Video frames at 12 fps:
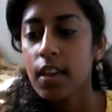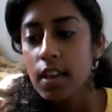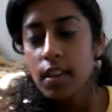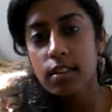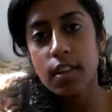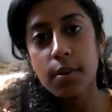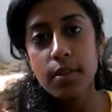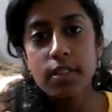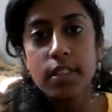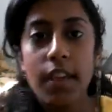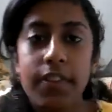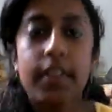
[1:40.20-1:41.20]
So once
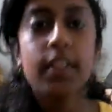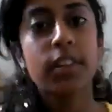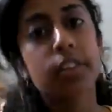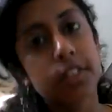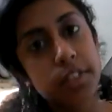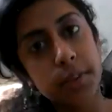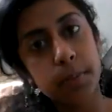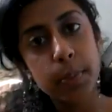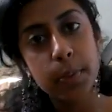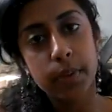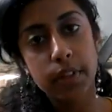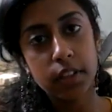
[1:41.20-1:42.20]
you have the little loop,
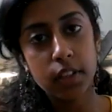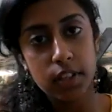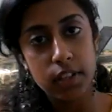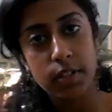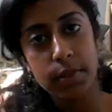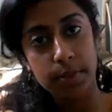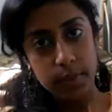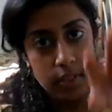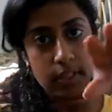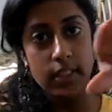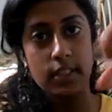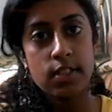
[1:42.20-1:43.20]
what you're going to do is
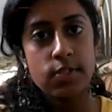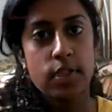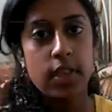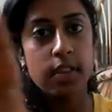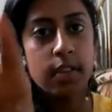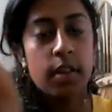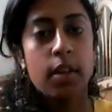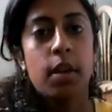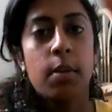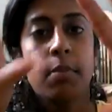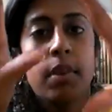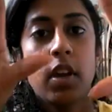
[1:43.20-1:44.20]
take the string,
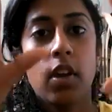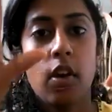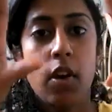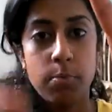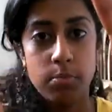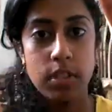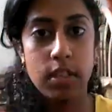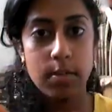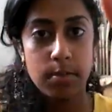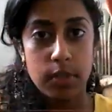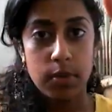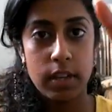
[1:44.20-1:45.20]
put your arms in
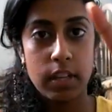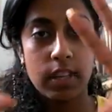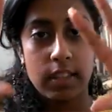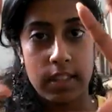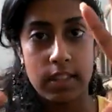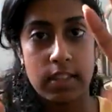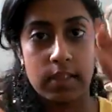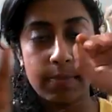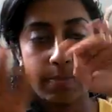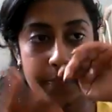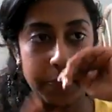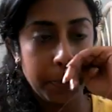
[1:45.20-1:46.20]
between it like this.
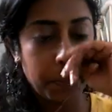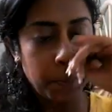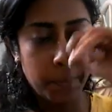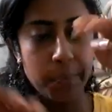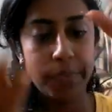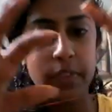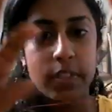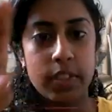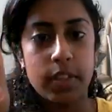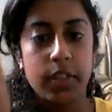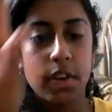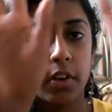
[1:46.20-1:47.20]

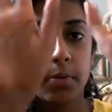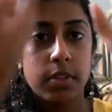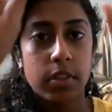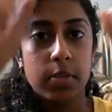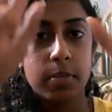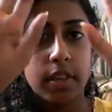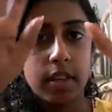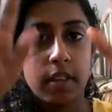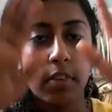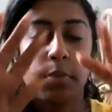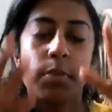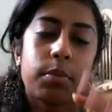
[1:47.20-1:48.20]
So your arms are going to be,
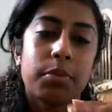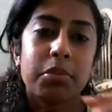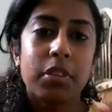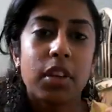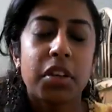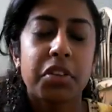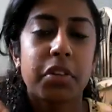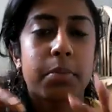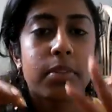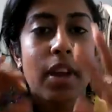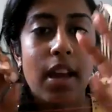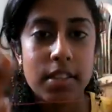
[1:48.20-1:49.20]
well, not your arms,
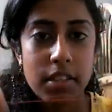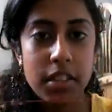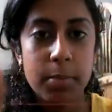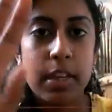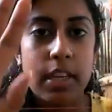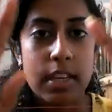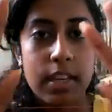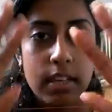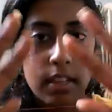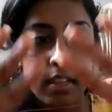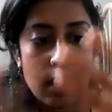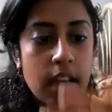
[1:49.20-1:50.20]
your hands are going to be in it,
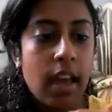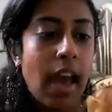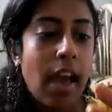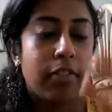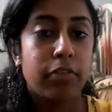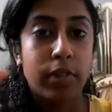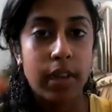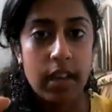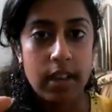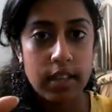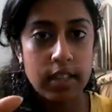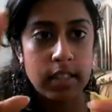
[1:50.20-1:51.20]
halfway
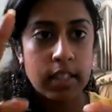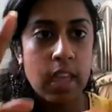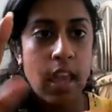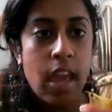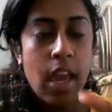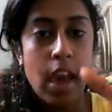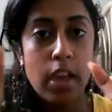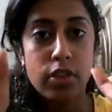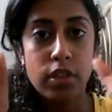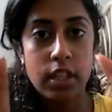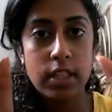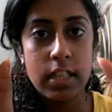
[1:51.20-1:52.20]
in it. And
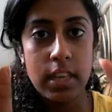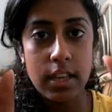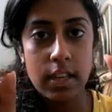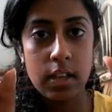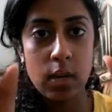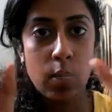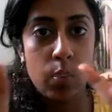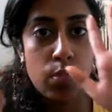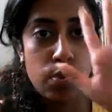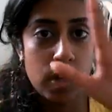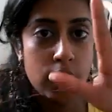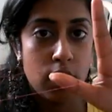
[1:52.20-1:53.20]
you're going to take
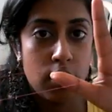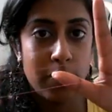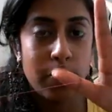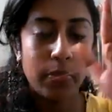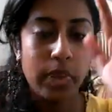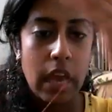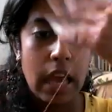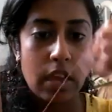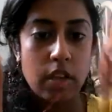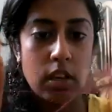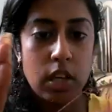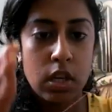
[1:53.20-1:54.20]
one arm and